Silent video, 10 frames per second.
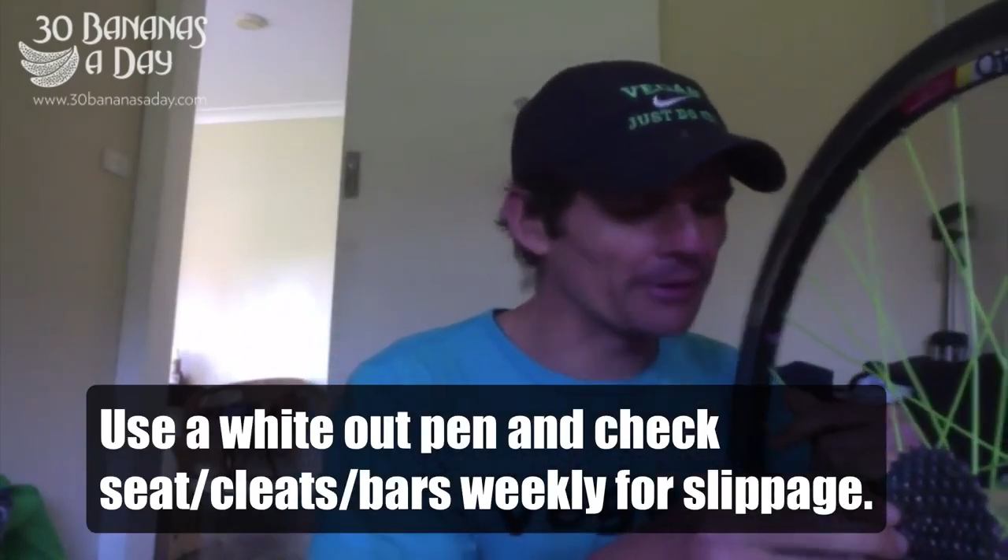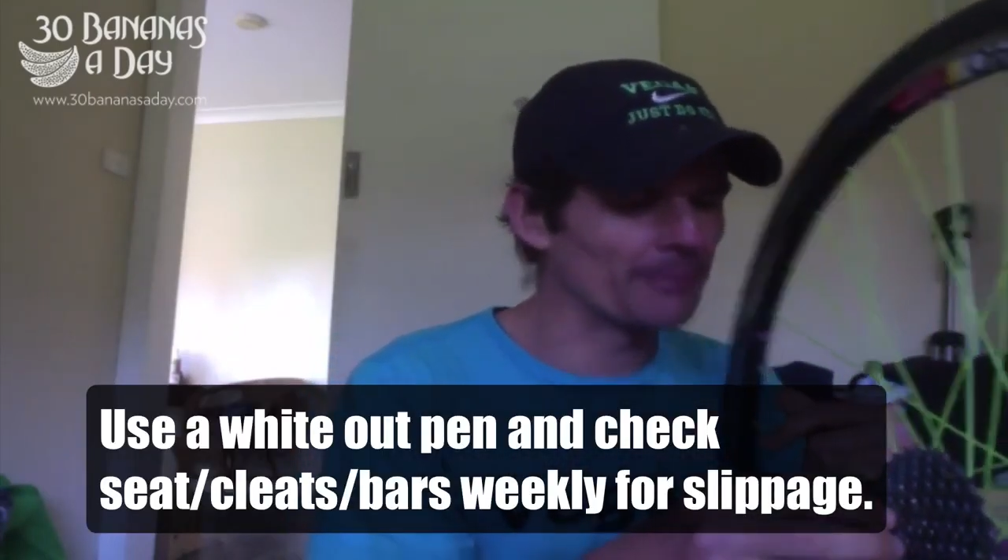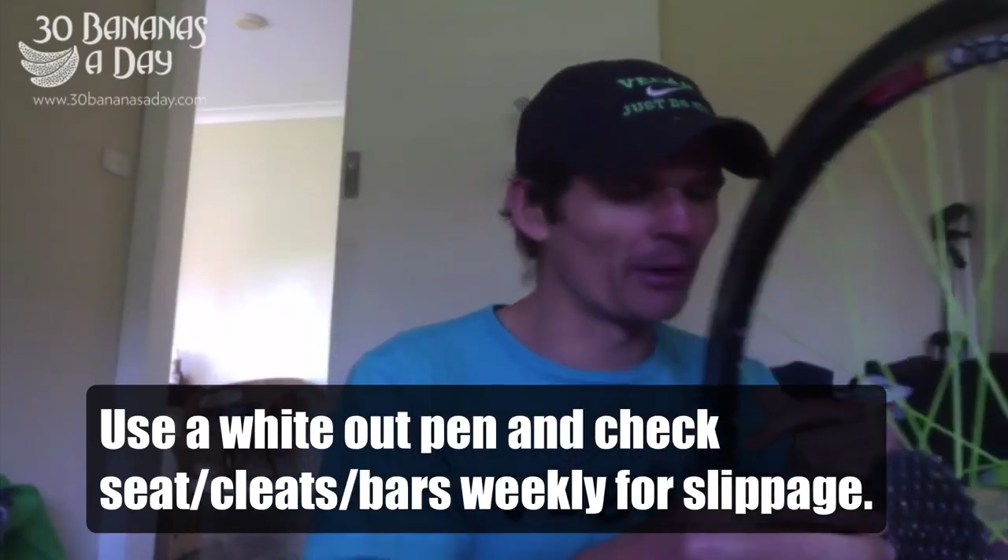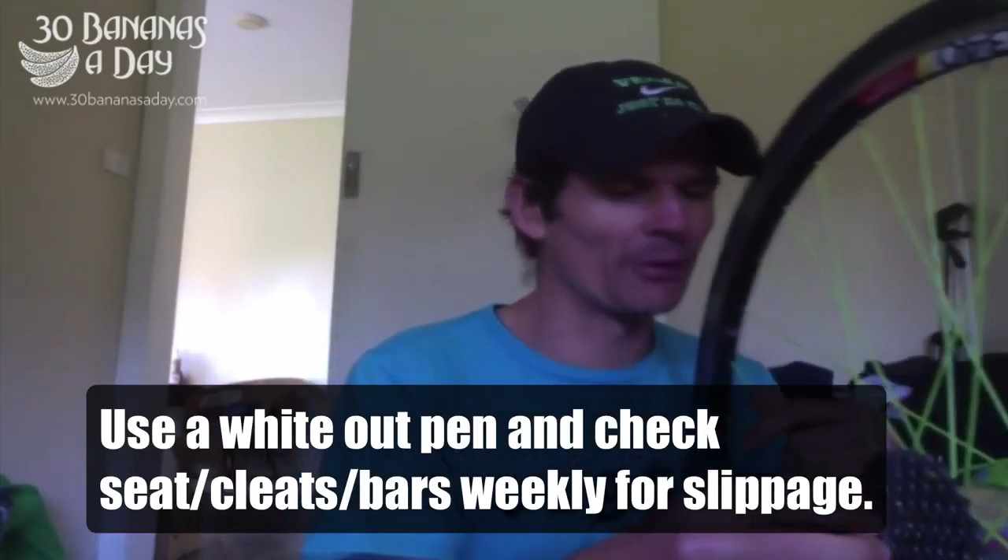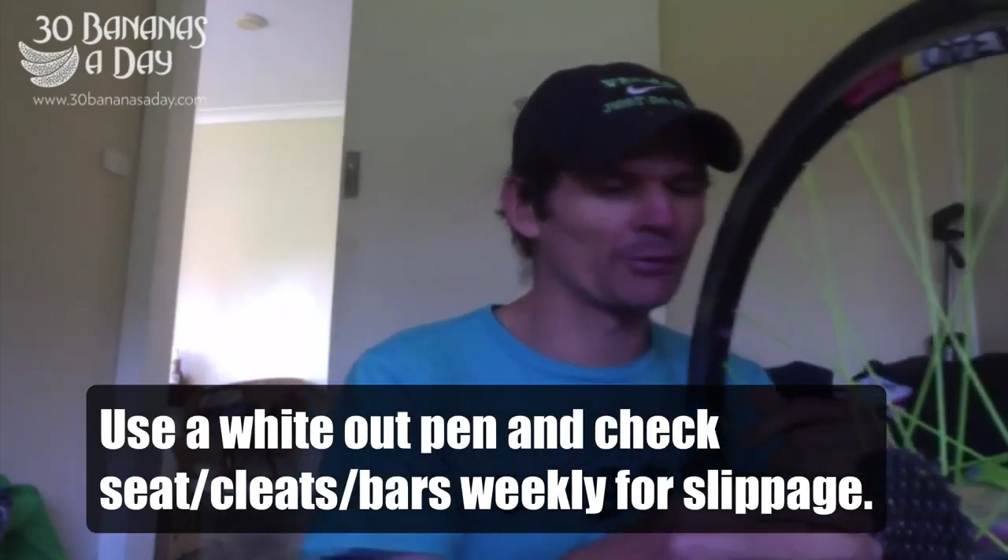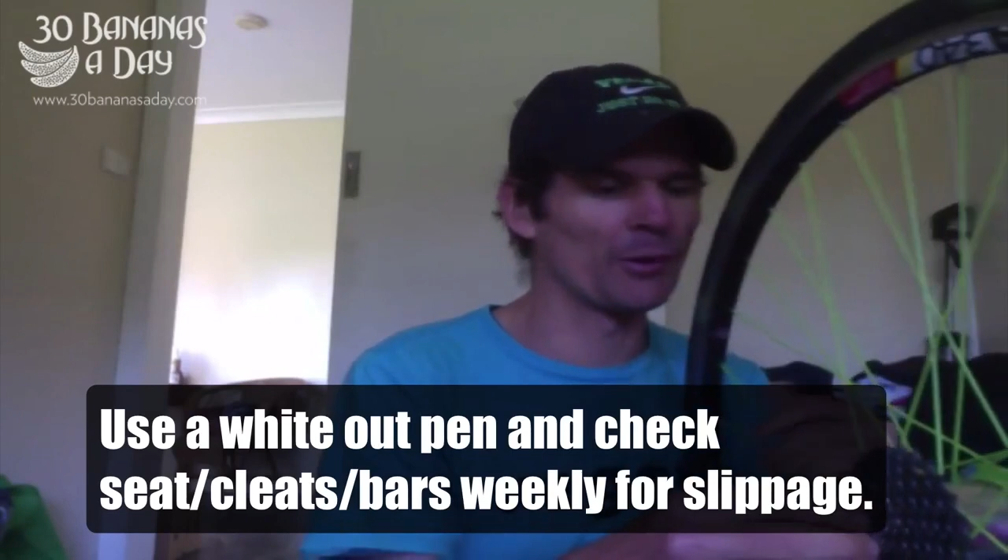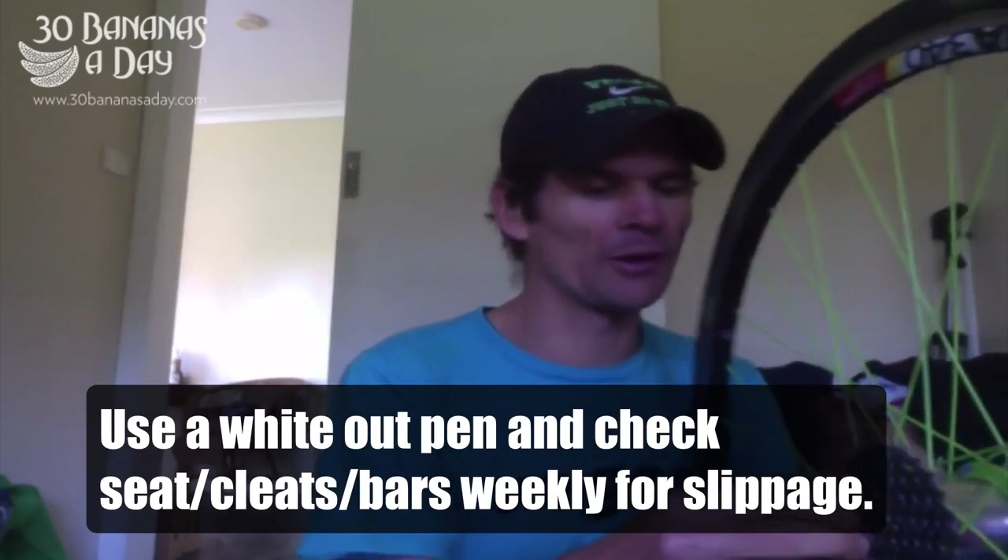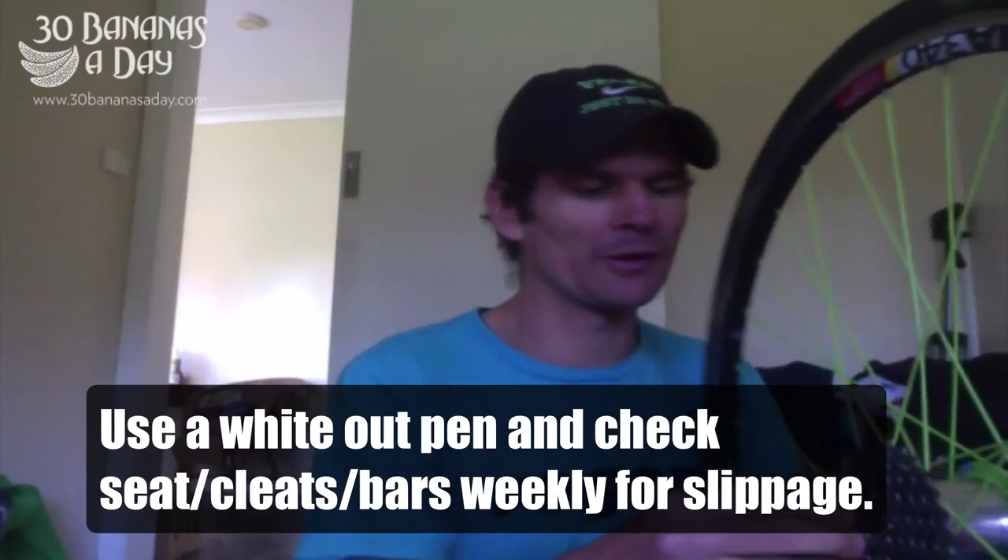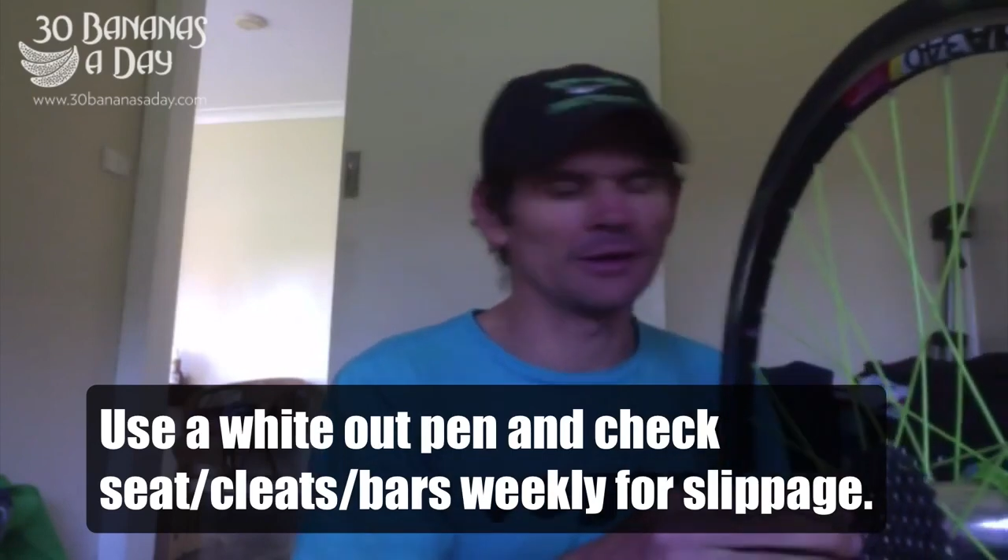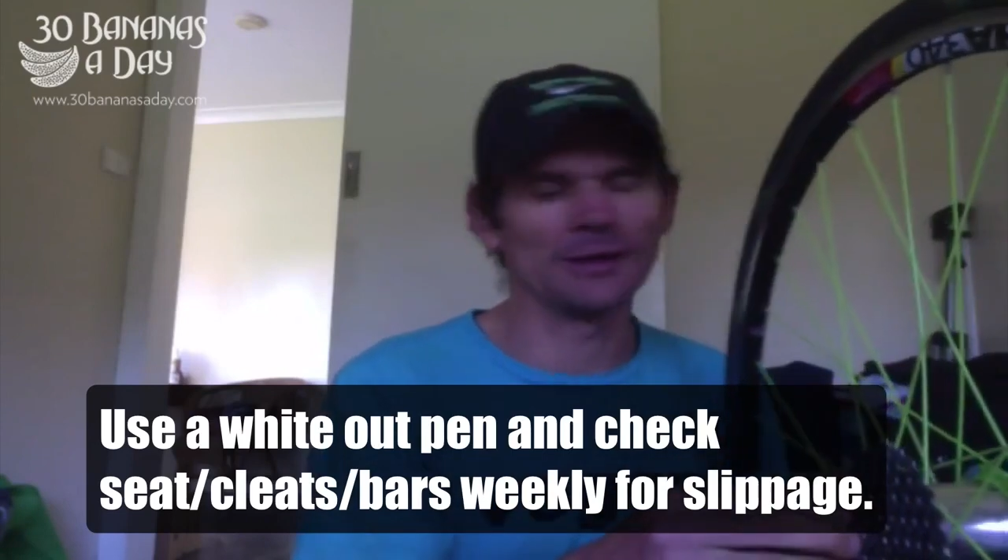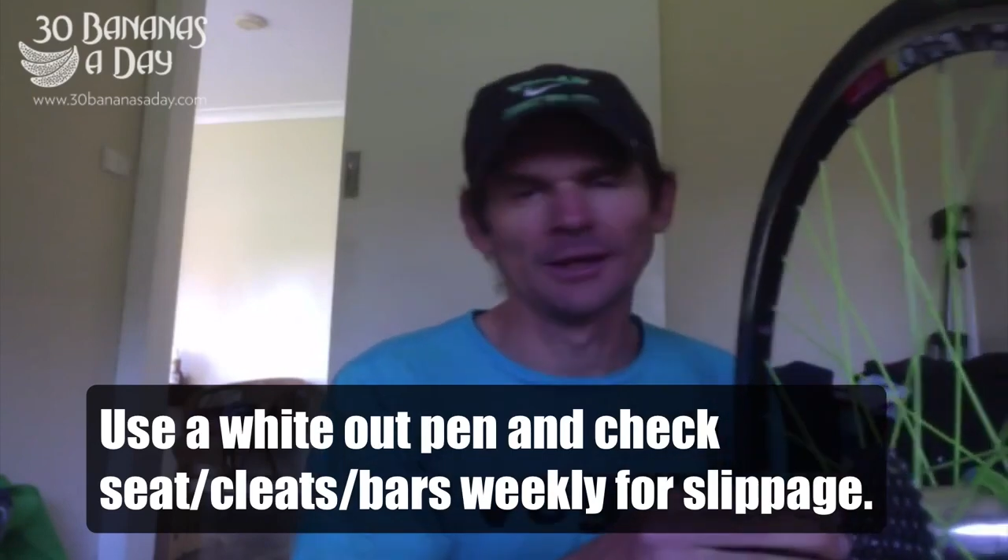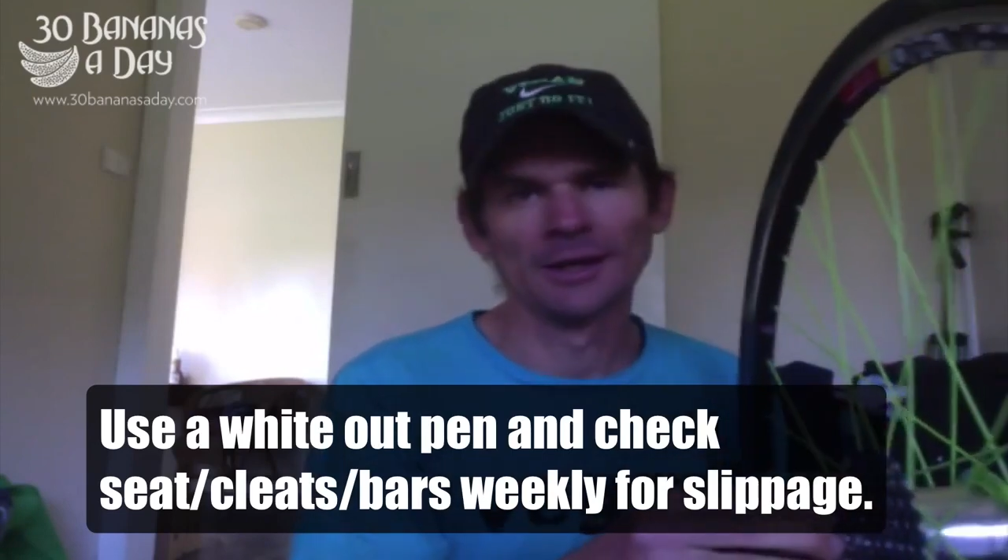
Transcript: They're both worth it.